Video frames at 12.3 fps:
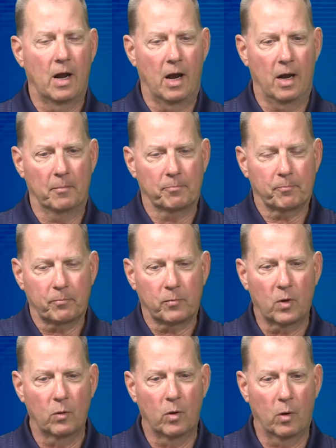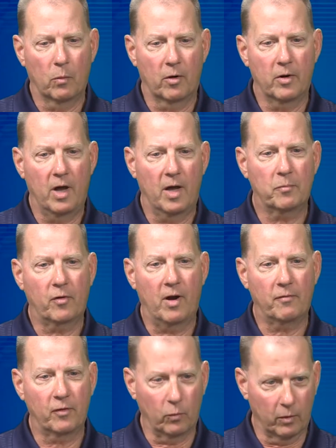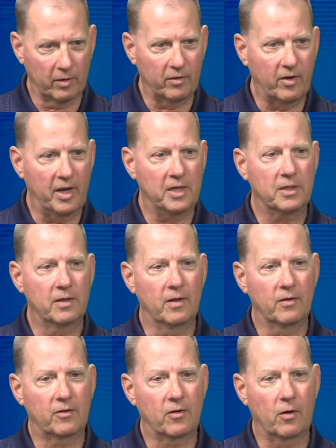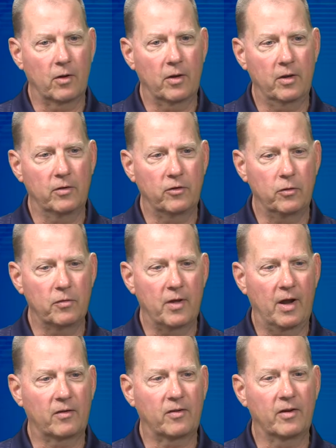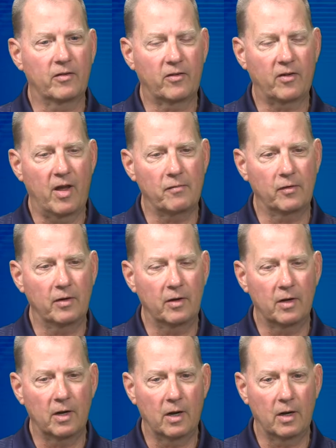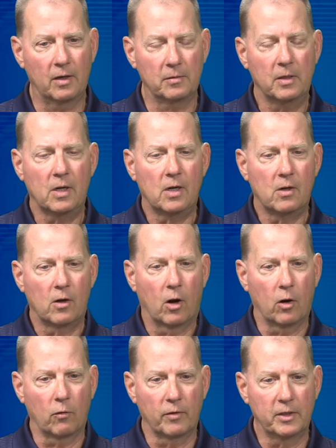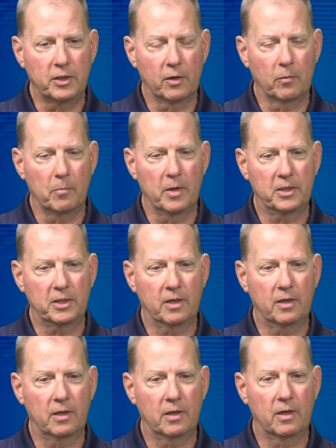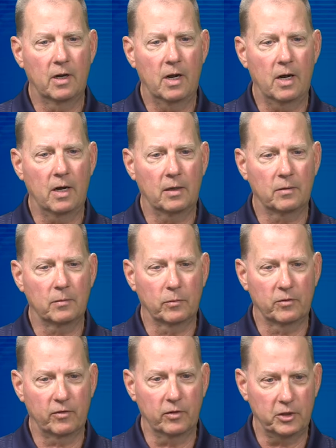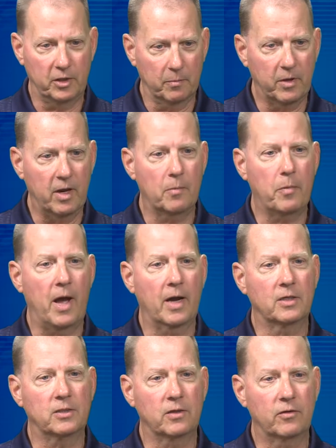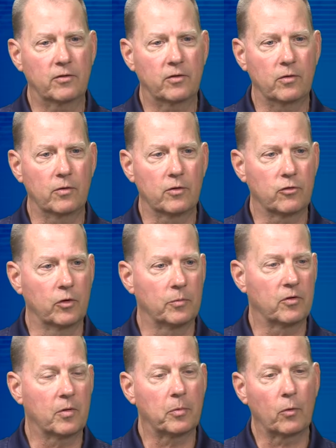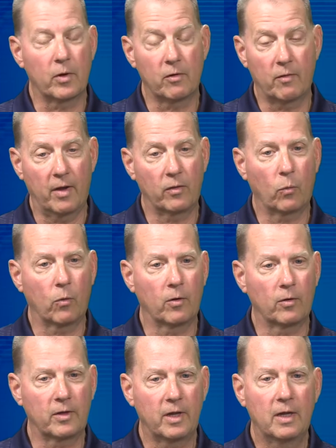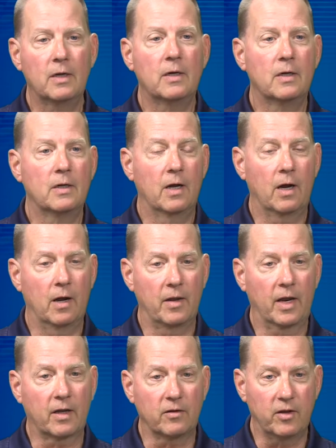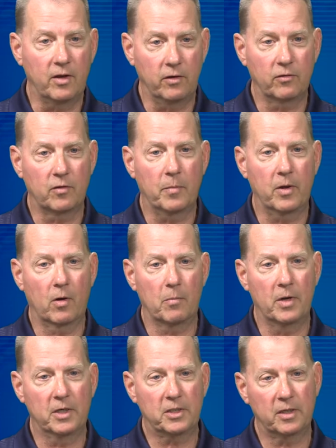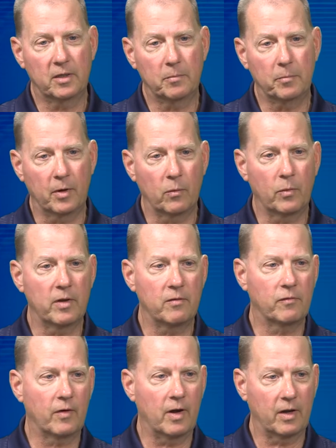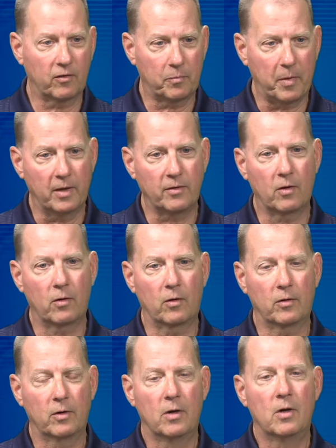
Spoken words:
Well, we're a nonprofit organization that started in 2007. Our original mission was to ship care packages to the troops deployed around the world. That continues to be our mission, but we've expanded our